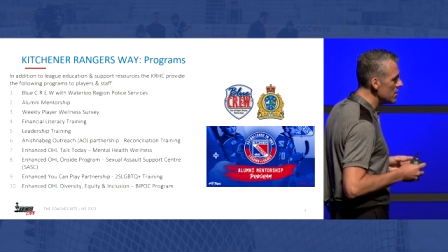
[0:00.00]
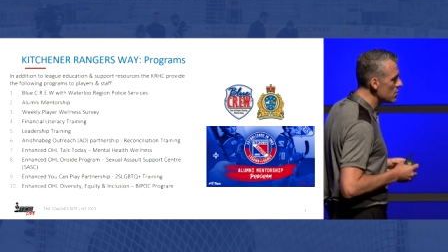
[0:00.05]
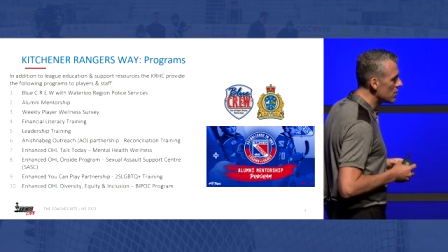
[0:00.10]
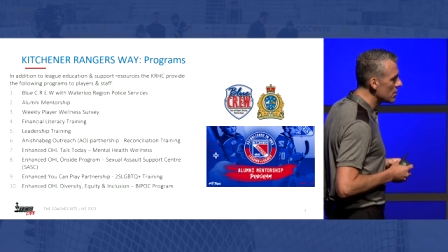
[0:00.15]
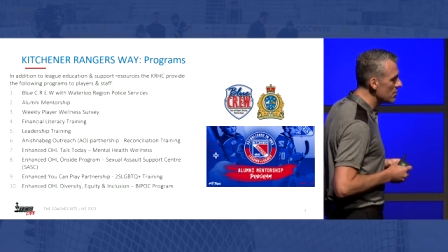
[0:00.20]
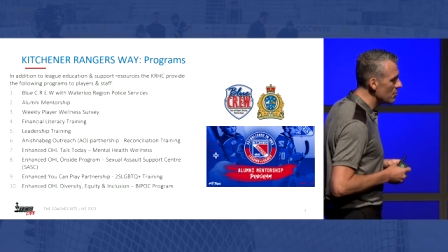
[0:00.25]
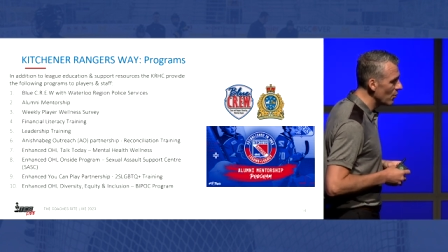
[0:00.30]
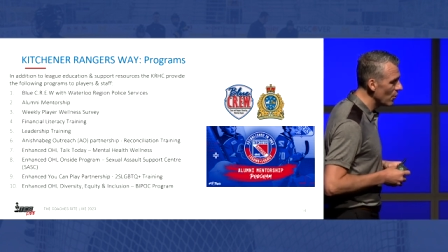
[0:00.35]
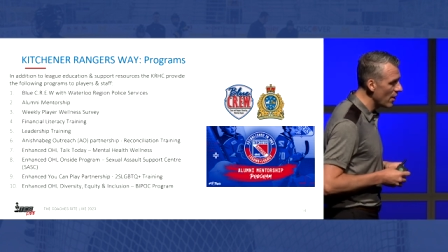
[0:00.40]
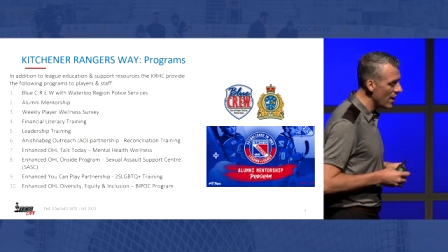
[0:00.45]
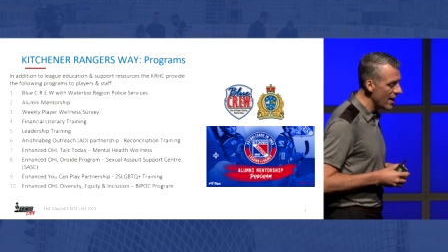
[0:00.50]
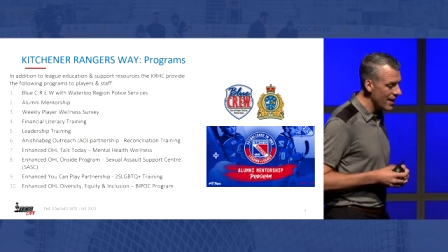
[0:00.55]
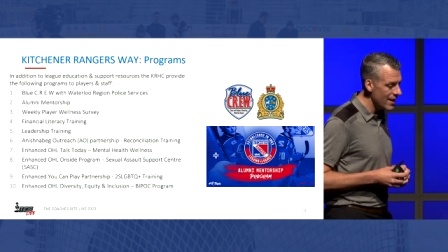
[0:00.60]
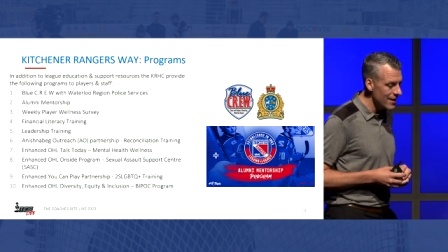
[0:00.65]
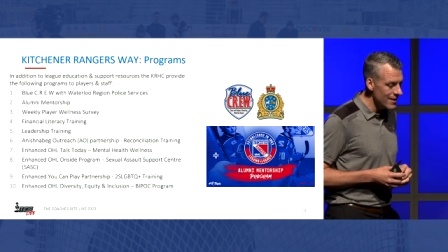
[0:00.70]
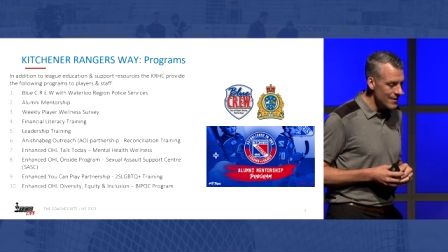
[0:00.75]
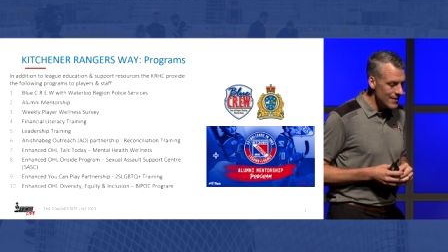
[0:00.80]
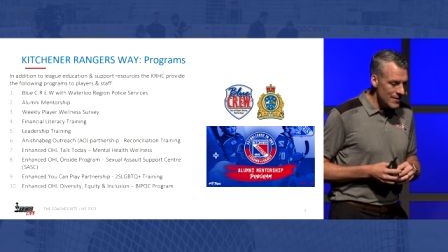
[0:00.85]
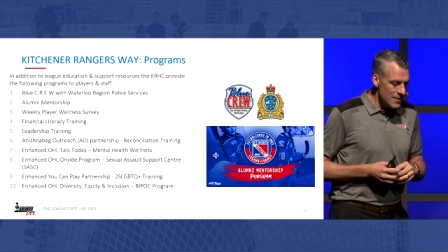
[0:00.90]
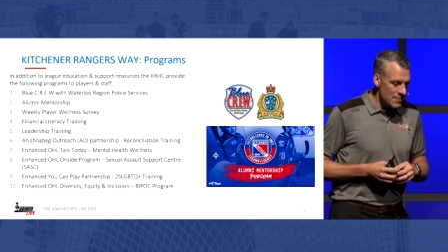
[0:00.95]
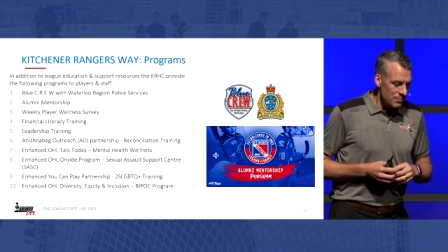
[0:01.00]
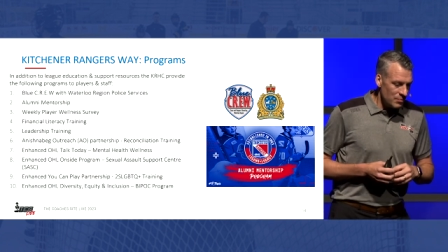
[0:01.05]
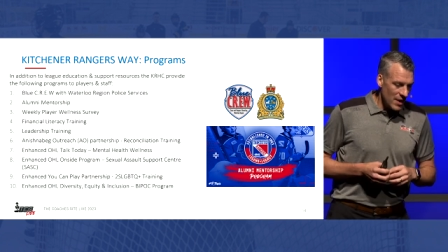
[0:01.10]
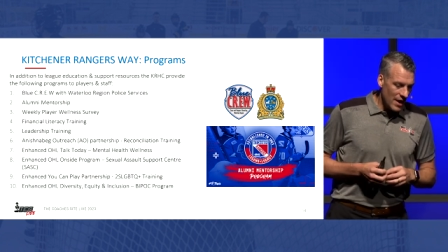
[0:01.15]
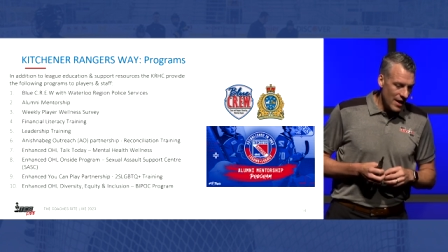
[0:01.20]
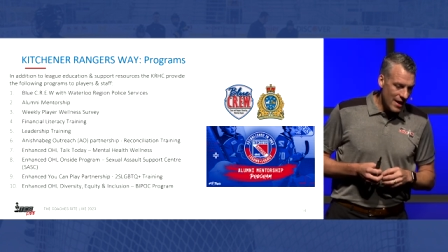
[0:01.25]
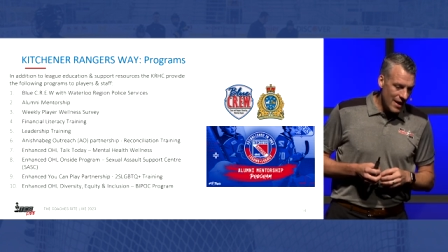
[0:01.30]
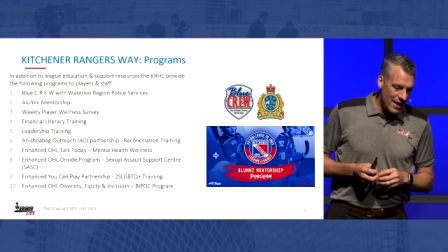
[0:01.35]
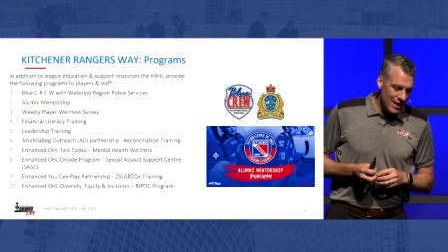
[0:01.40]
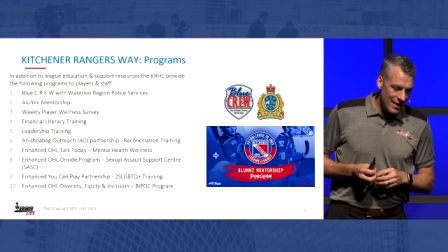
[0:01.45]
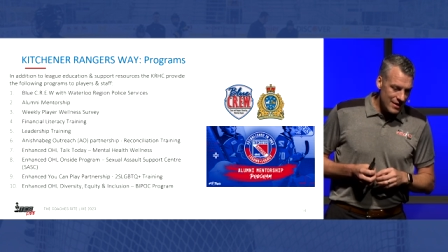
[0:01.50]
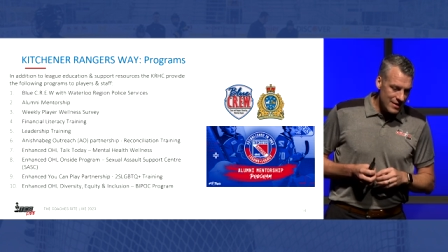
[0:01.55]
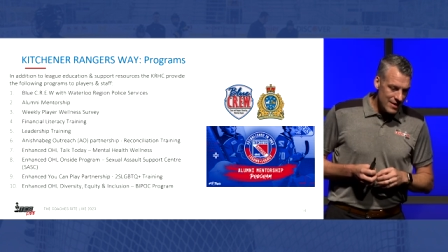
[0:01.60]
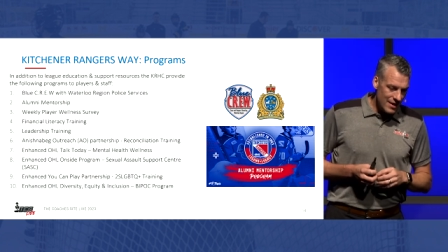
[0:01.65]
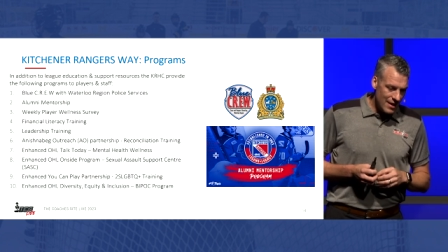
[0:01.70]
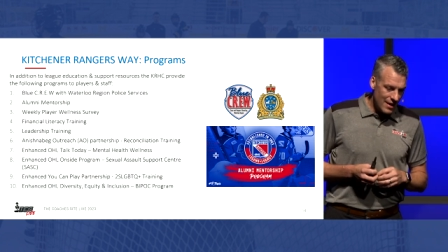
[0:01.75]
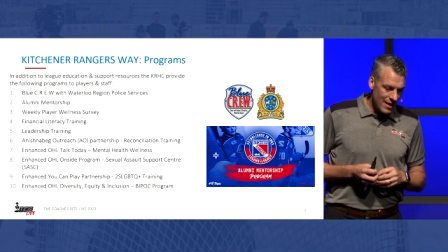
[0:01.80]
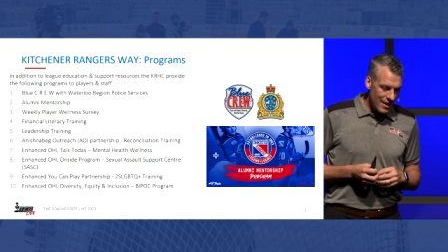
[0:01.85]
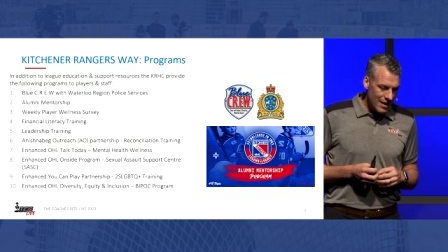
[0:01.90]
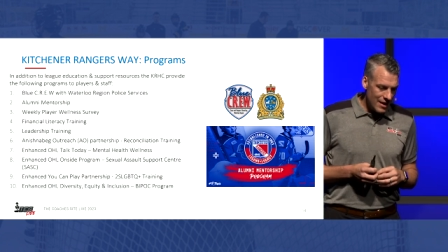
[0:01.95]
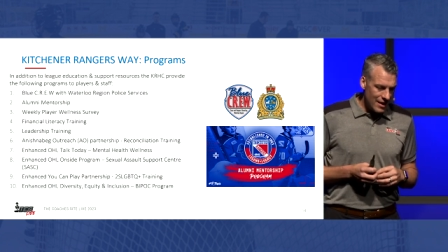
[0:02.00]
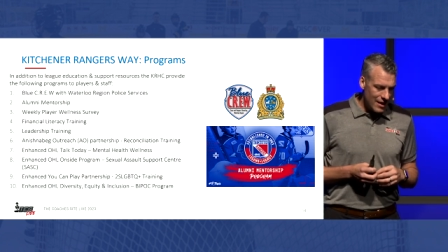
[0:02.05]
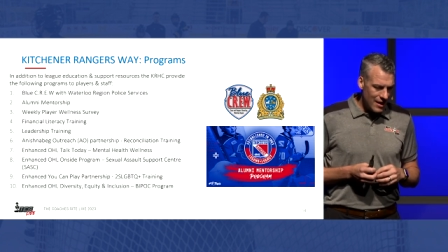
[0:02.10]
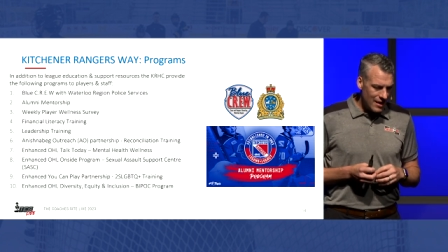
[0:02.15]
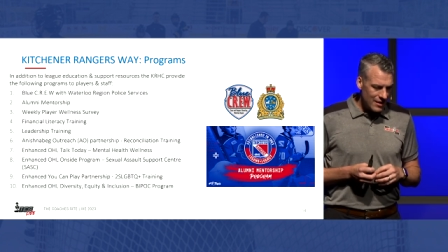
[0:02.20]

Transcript: in You Can Play and 2S